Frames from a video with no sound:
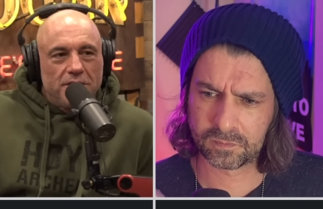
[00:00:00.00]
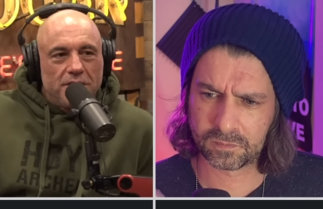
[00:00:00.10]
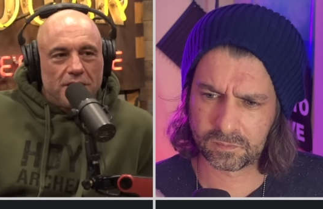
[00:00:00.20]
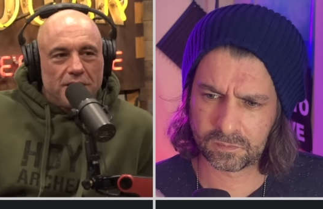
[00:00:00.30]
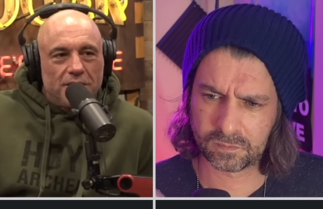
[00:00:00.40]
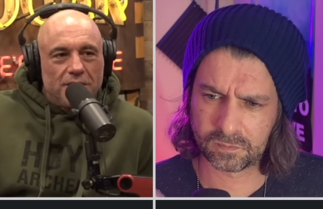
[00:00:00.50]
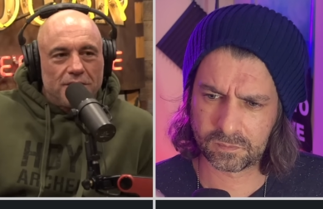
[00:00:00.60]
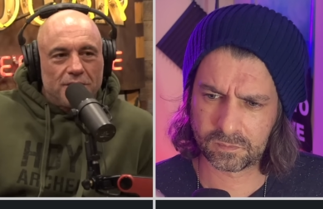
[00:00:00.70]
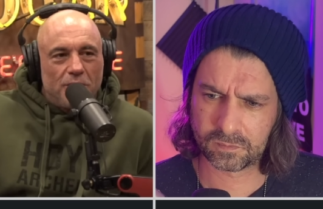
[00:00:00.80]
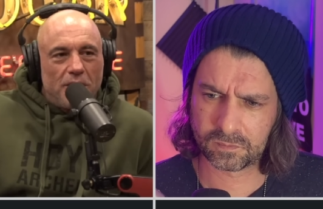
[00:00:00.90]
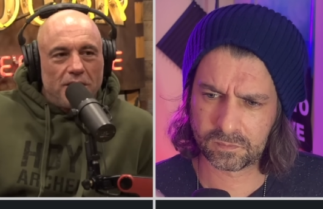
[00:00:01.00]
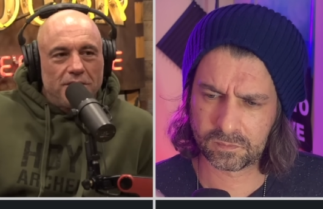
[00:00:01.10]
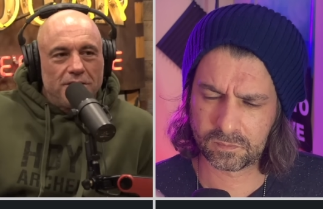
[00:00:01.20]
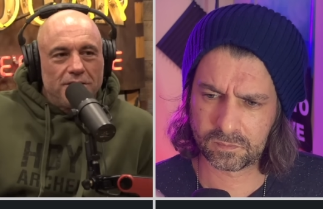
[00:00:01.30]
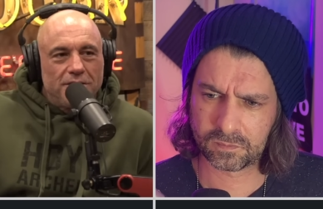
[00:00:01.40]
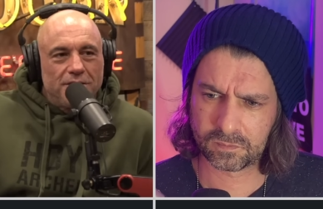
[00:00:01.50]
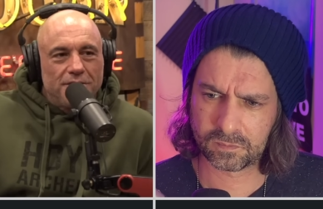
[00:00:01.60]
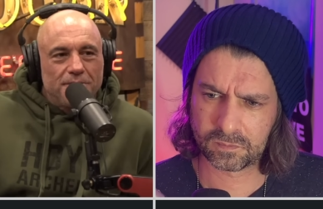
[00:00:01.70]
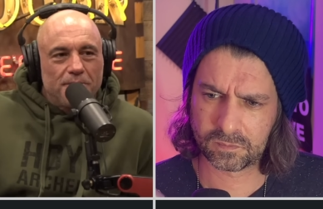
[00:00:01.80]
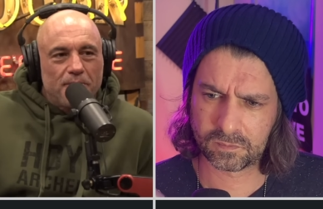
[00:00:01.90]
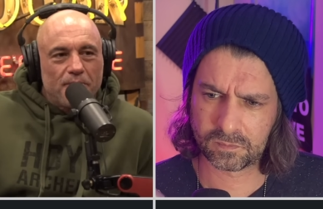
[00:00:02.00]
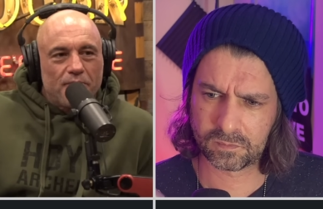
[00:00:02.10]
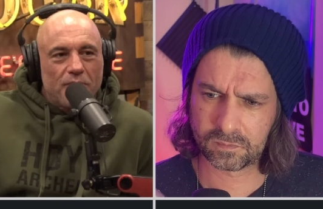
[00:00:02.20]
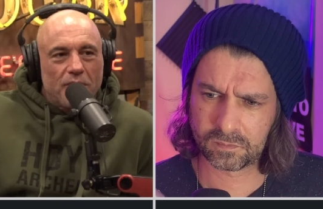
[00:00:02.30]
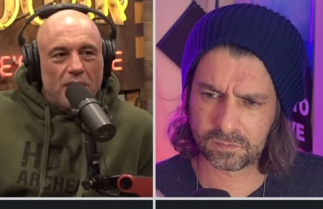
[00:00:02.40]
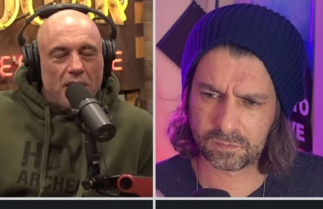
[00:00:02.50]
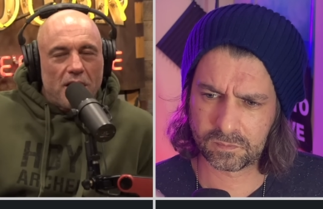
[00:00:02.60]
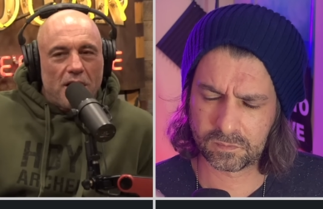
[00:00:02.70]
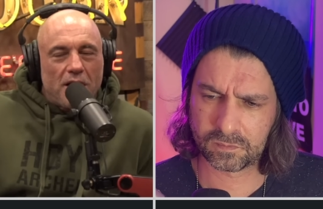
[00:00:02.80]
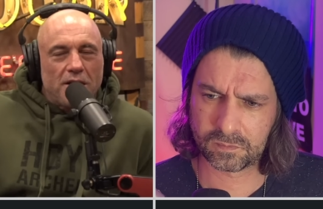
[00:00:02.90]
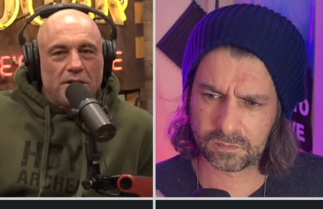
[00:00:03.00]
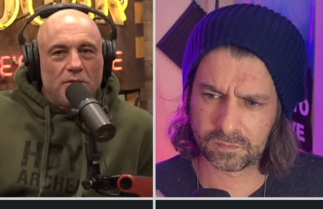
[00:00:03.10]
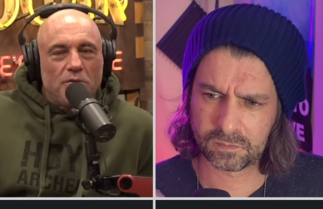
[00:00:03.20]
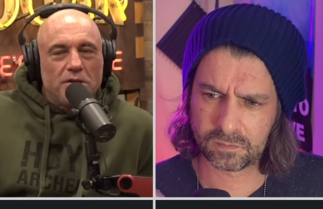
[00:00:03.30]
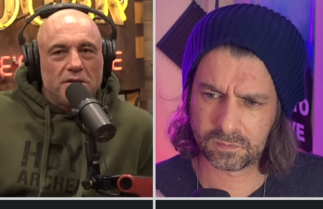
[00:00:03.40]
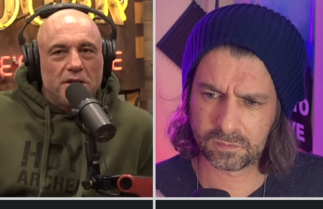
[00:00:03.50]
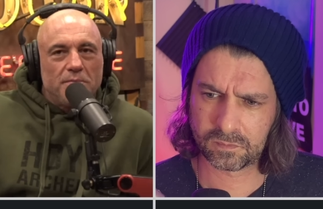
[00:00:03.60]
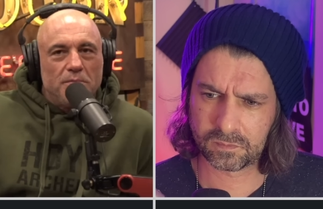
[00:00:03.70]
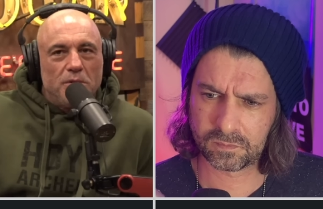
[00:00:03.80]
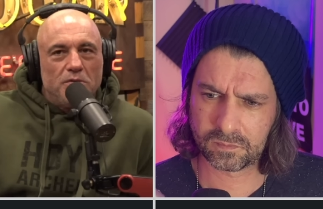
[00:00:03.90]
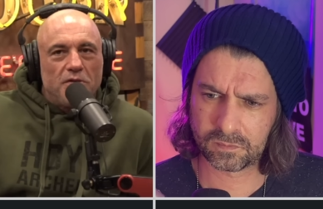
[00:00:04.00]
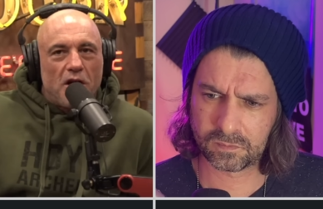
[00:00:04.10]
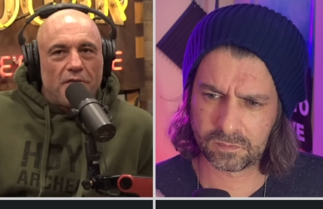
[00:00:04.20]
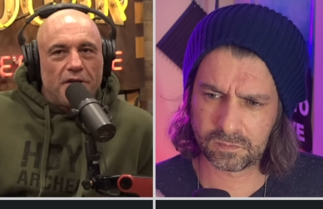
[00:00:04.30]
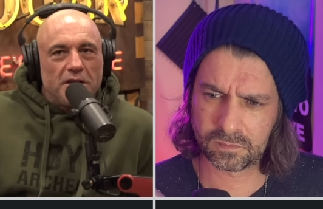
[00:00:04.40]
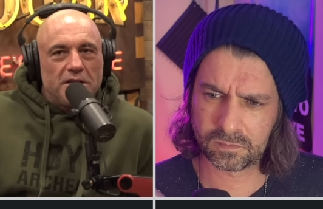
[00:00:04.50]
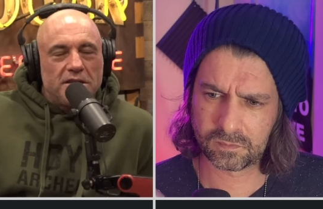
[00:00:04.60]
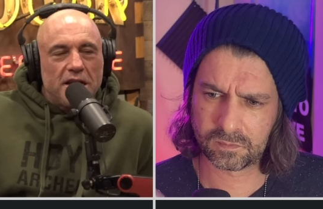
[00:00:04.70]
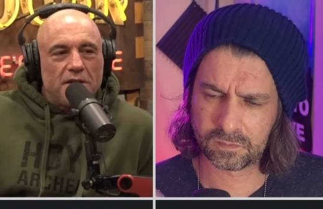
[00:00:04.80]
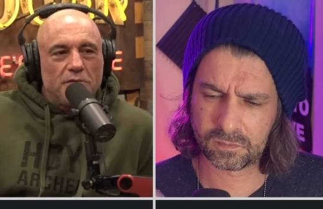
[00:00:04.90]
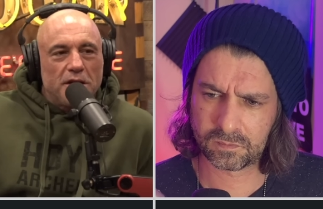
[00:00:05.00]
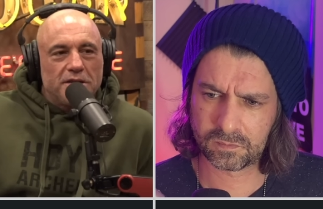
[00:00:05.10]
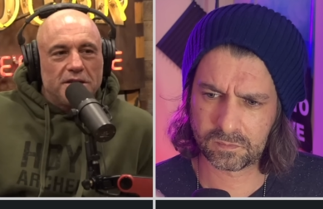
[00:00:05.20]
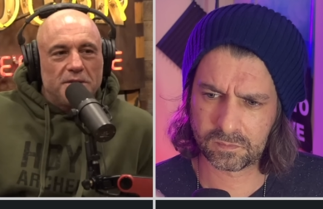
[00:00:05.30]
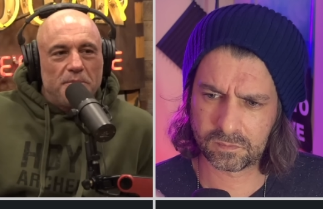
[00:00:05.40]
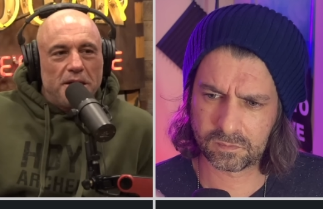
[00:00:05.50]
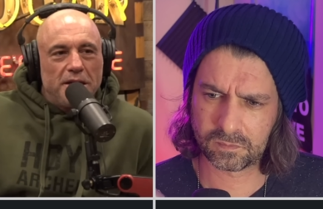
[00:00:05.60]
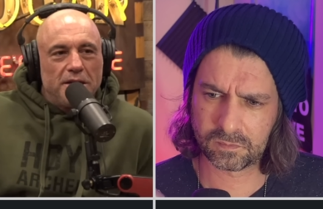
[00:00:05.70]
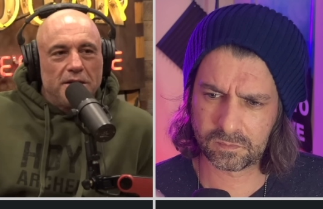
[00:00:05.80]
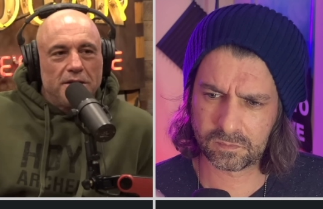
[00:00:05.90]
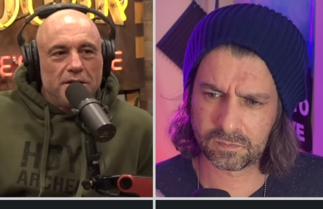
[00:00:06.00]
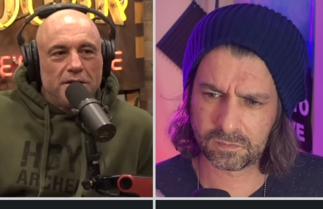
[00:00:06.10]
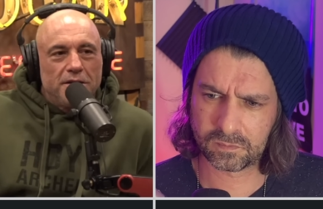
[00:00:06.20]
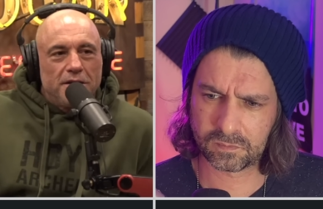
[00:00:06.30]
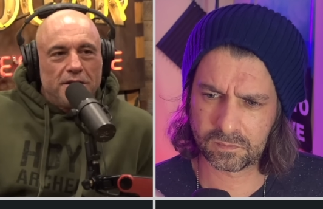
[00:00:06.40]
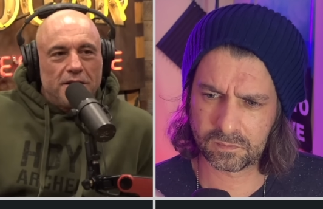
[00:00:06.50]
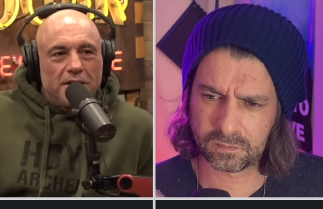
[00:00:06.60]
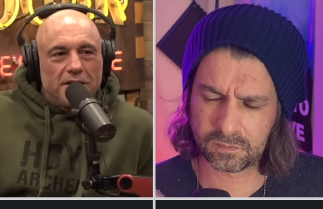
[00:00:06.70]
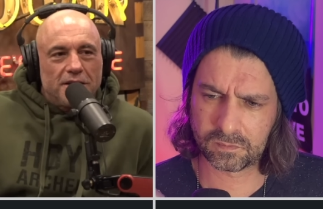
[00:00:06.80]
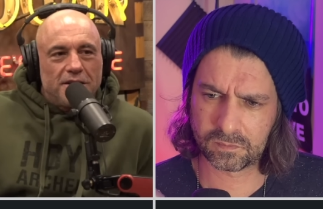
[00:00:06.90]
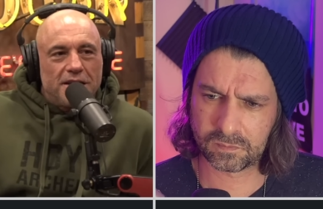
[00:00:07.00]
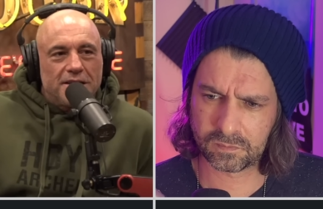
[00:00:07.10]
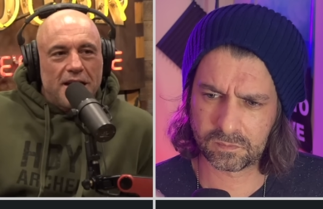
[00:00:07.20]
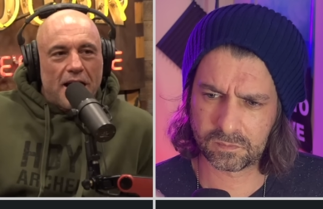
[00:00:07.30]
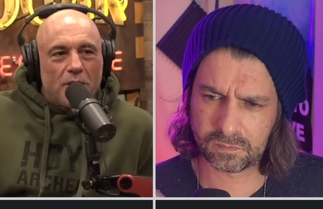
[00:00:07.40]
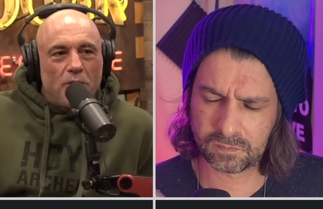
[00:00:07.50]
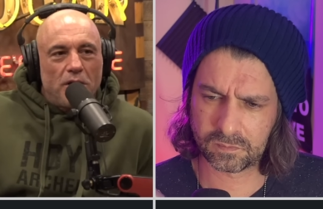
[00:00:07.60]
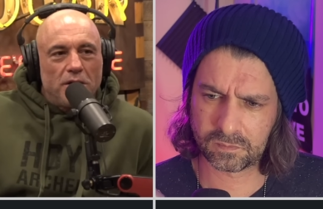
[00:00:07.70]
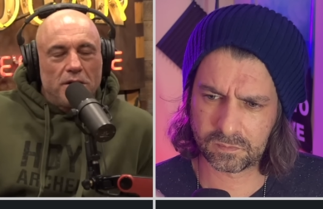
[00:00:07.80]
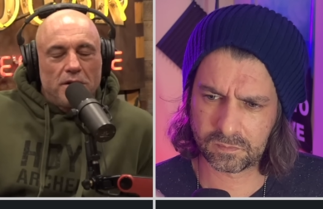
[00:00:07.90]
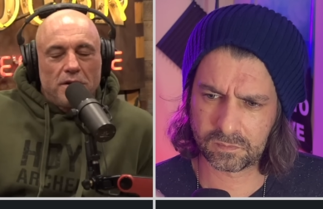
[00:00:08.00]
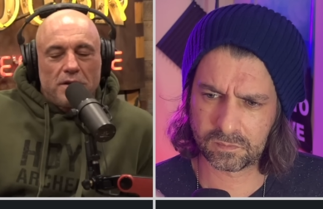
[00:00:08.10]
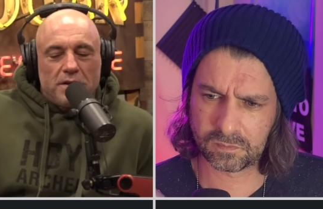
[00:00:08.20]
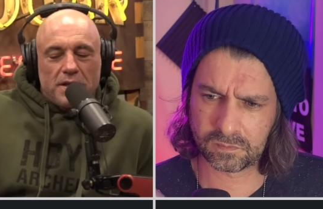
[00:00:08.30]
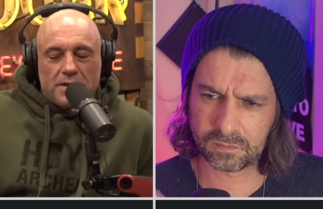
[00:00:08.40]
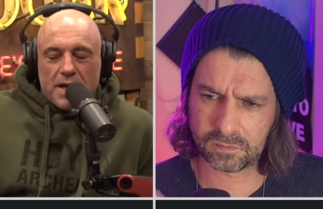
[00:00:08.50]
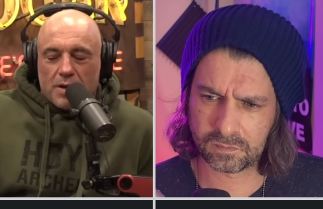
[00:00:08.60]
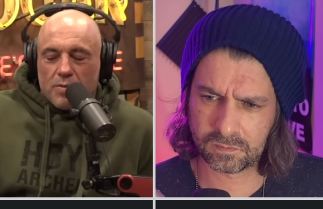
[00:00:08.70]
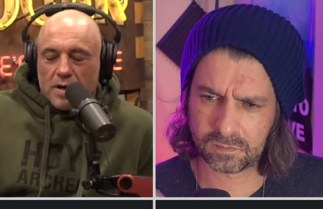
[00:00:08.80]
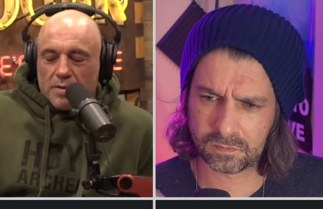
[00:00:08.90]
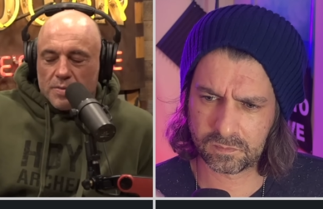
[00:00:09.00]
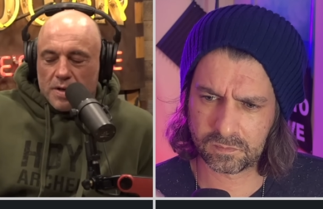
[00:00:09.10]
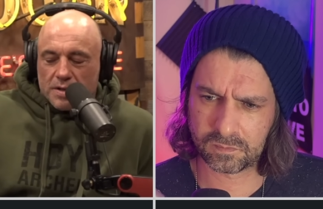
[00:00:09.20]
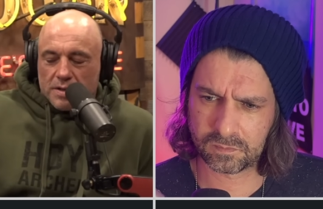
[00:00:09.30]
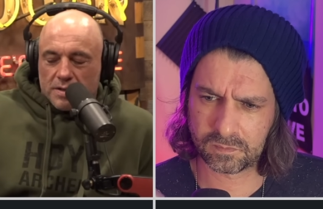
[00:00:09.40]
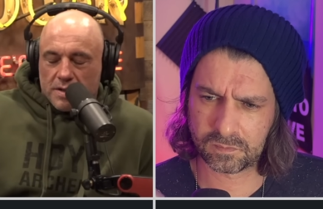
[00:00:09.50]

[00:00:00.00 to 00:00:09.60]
Speaker 1: Like, so what? Which ones do you like? I like the ones that move off at insane rates of speed and that, like, the tic tac one. The tic tac one, I was watching this